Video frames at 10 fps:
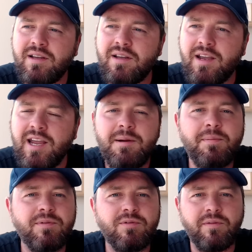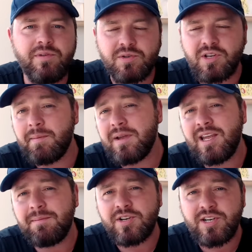Keep the reviews coming,
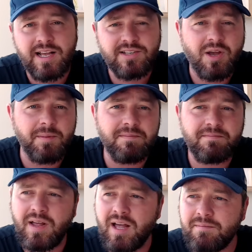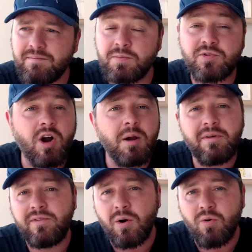keep the shares coming. Subscribe
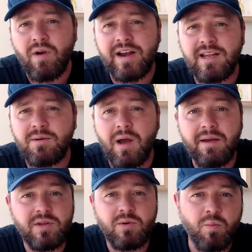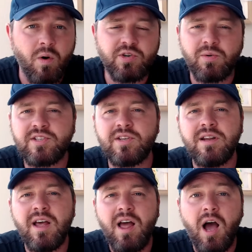if you don't already, wherever you watch or
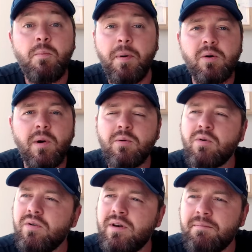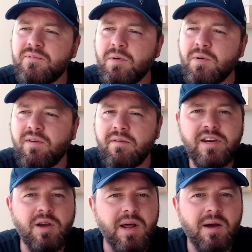listen. Oh, by the way, we're on Spotify
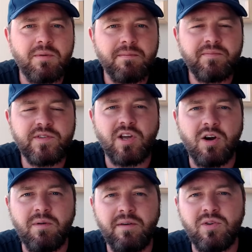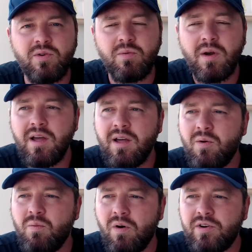video now. So if you
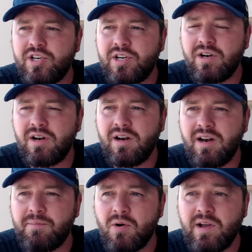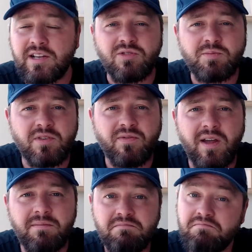watch the podcast on
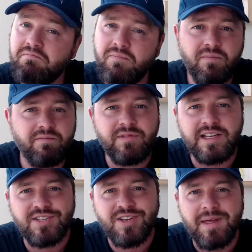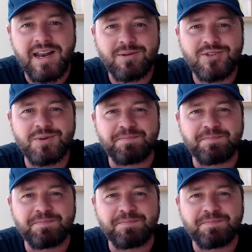Spotify, this is up there now too.